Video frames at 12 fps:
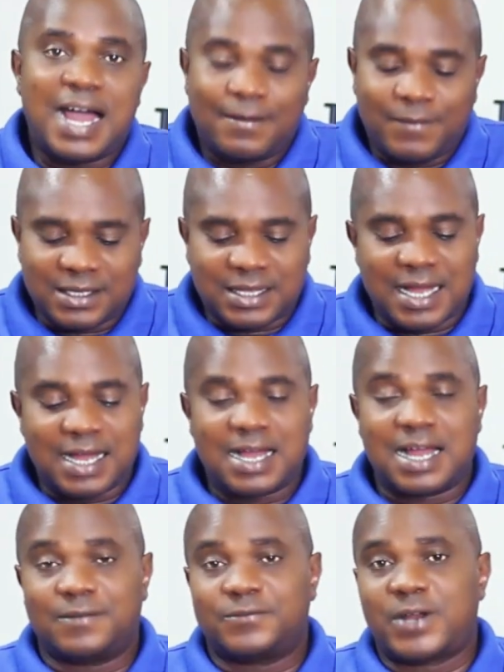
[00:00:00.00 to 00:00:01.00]
avatar
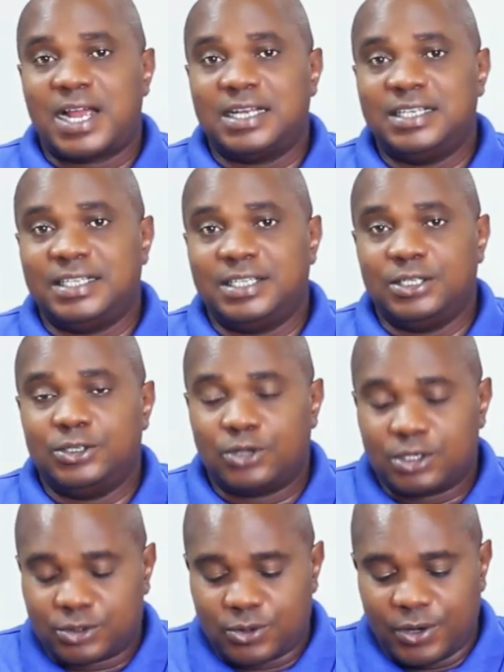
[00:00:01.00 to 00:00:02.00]
uh, Friday,
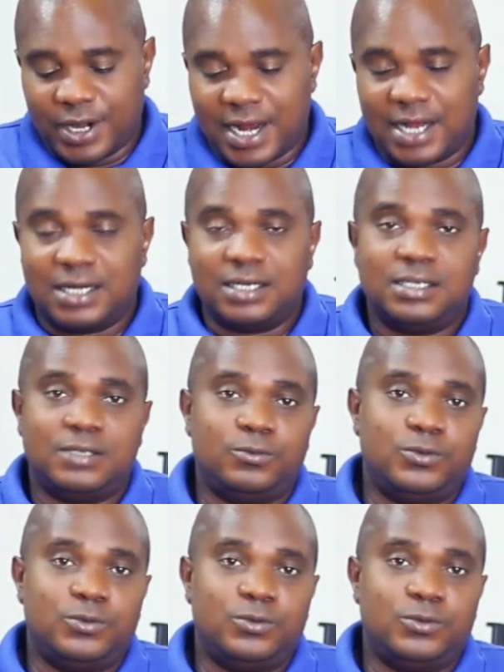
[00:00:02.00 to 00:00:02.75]
North Korean,